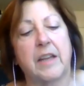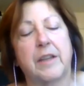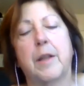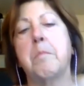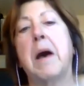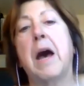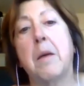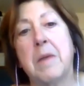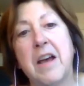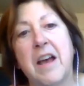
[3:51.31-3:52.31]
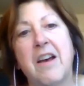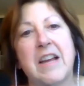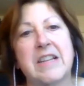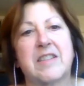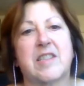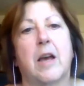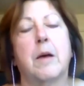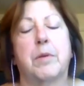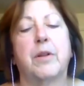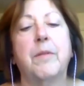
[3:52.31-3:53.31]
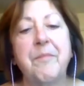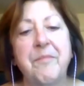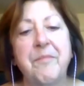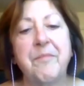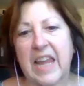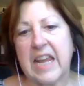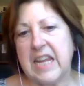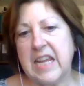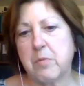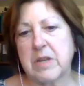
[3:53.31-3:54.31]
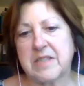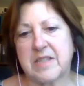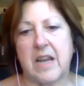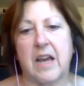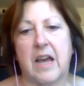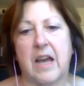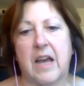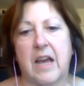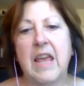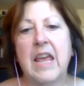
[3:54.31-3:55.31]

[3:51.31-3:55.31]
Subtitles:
La Mama Ensemble. He was a